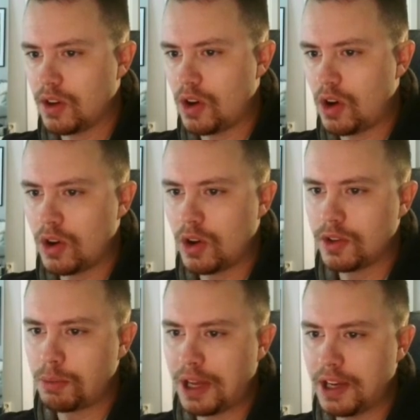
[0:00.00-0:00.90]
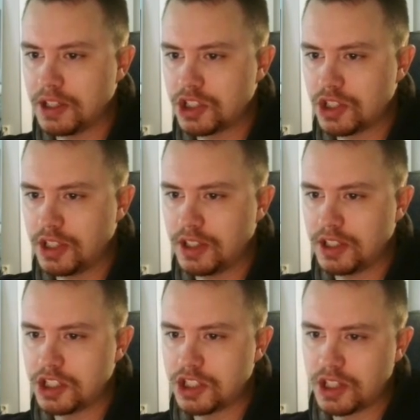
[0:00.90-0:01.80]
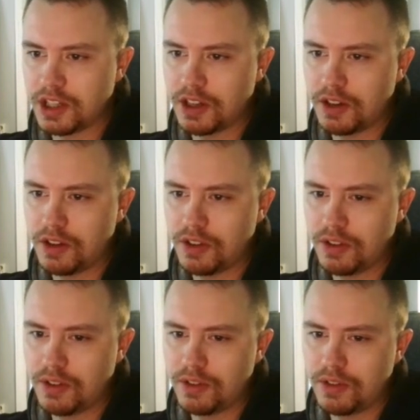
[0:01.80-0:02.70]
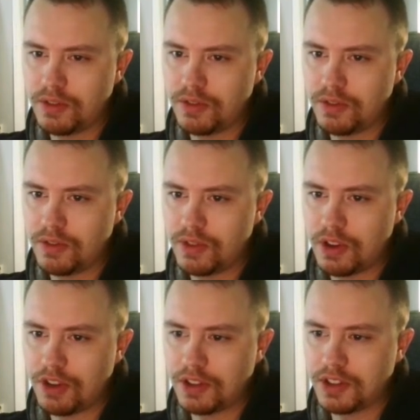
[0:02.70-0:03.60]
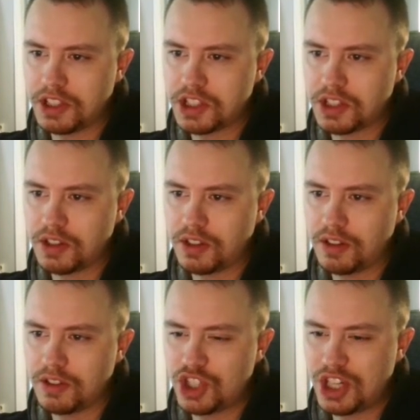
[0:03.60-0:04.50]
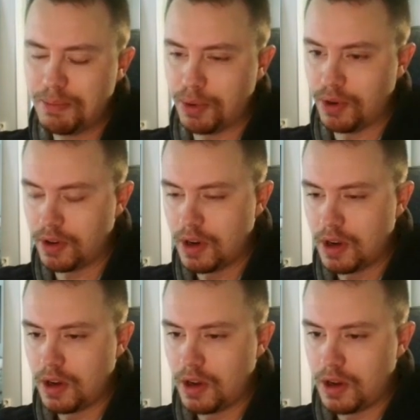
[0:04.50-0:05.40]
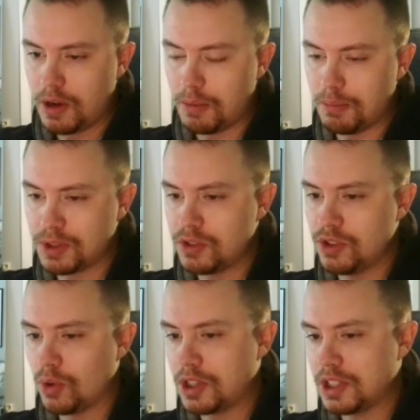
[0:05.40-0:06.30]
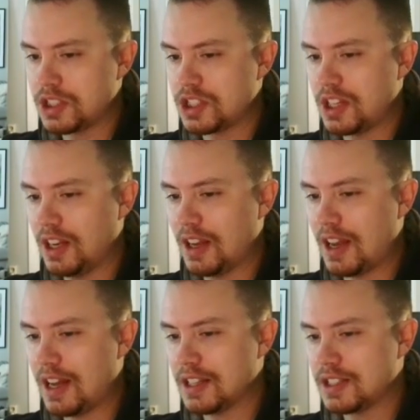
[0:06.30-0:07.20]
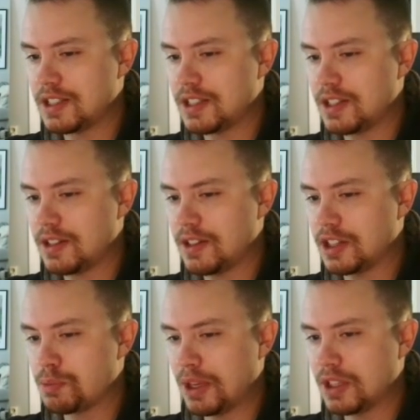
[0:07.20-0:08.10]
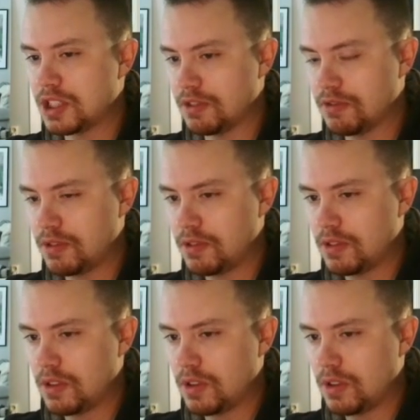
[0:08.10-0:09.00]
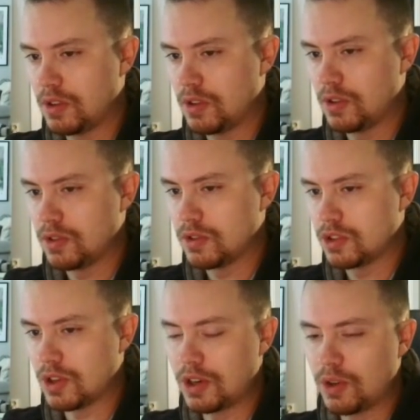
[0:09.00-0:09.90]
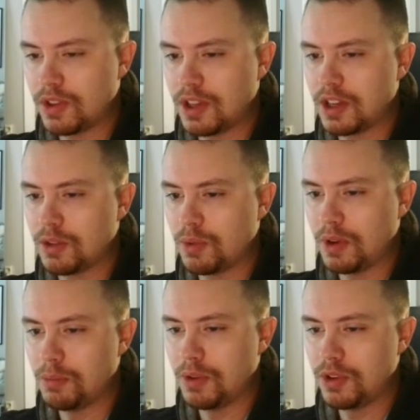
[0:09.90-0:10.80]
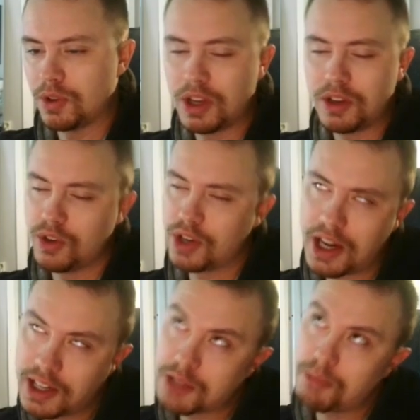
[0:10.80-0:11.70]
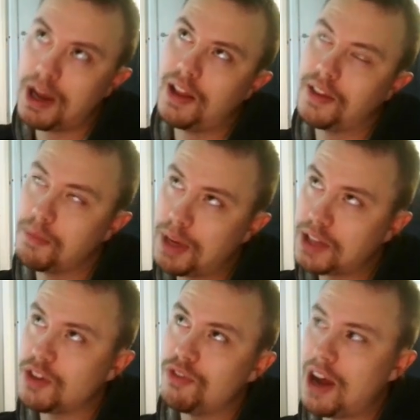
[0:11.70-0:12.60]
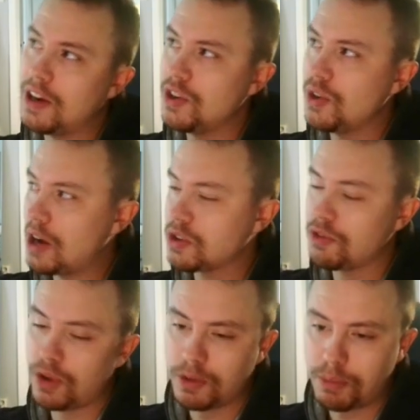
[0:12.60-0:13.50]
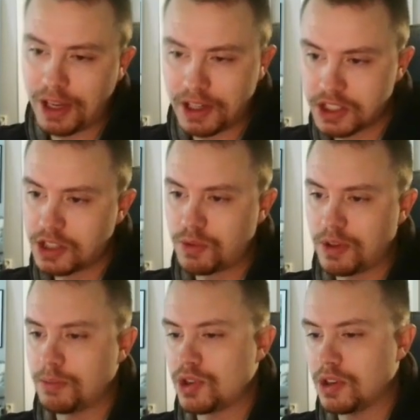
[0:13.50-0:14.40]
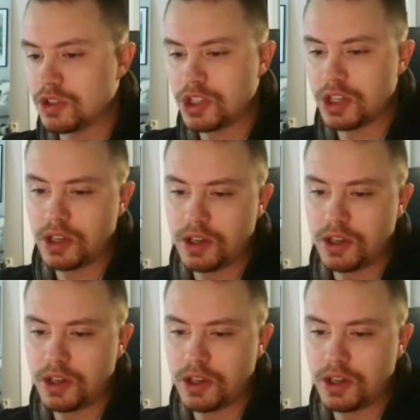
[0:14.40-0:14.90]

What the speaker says: all other players in this event is cheaper, but Donk is still as expensive. So I don't think it will. You can get better value out of other players. That's what I'm trying to say.